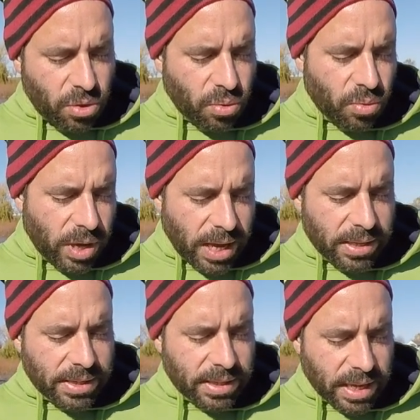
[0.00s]
to
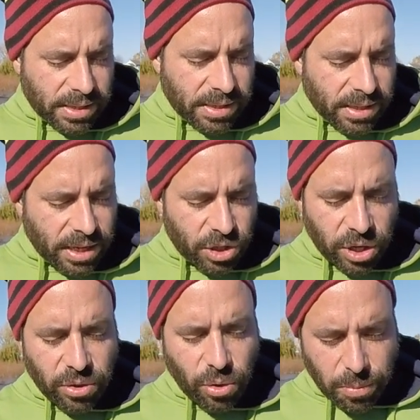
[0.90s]
its
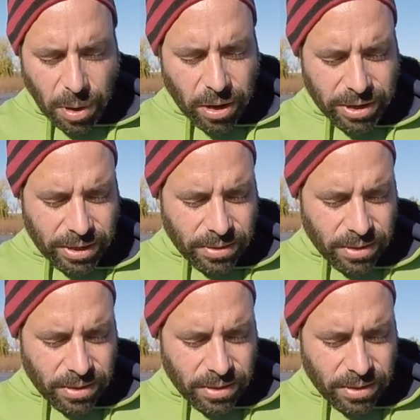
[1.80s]
destination, your body,